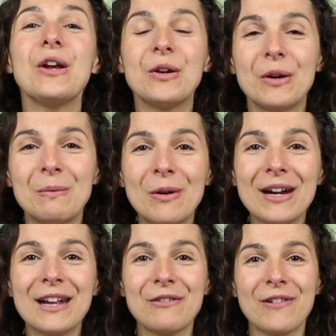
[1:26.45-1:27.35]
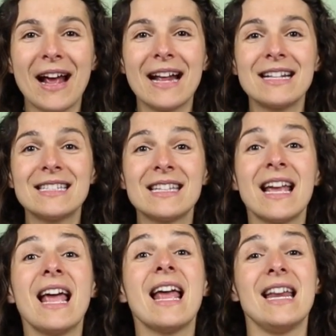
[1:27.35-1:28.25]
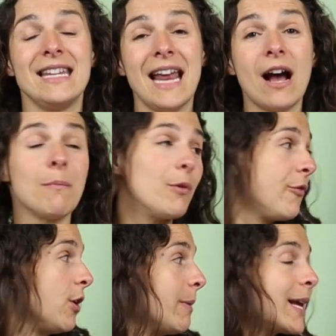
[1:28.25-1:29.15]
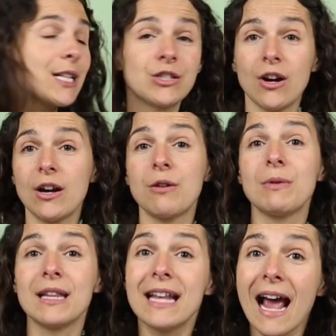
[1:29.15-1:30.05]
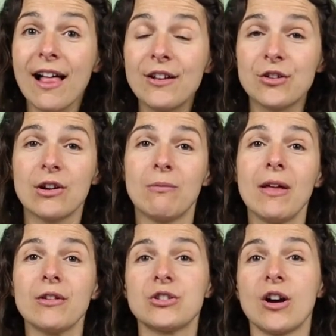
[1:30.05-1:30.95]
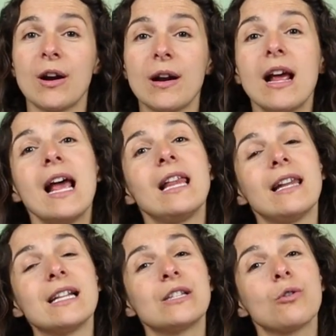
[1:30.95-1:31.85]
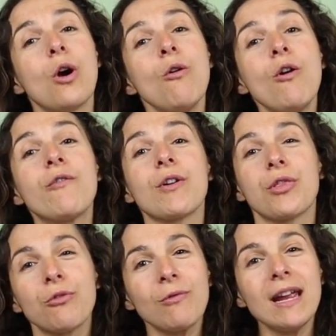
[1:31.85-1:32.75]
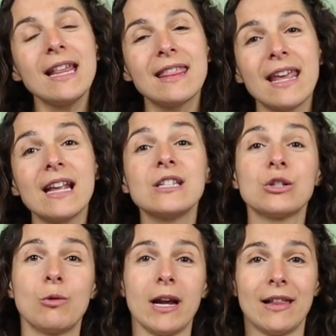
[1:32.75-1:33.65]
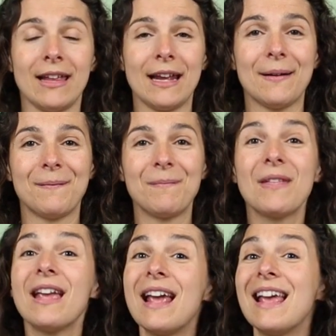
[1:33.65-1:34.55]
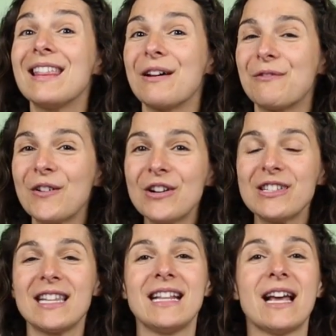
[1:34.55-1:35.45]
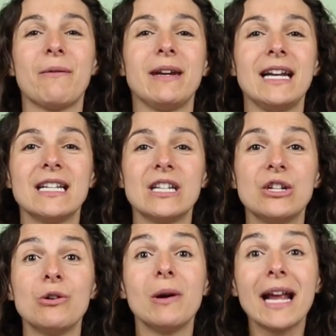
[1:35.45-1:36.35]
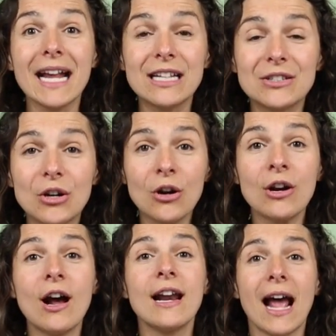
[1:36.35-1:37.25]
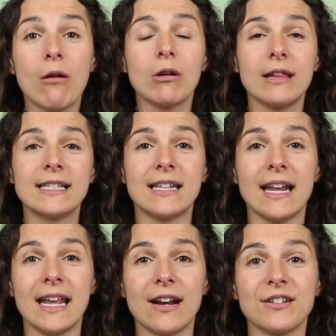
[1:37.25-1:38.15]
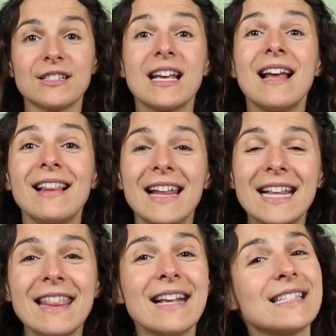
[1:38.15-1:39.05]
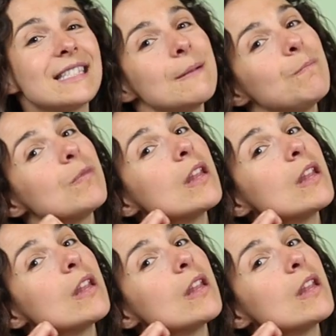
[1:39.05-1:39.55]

Good morning, friends. Now, before we get started with the calendar and weather chart, let's go over three things quickly. The first thing that we need to do is turn on our listening ears, like this.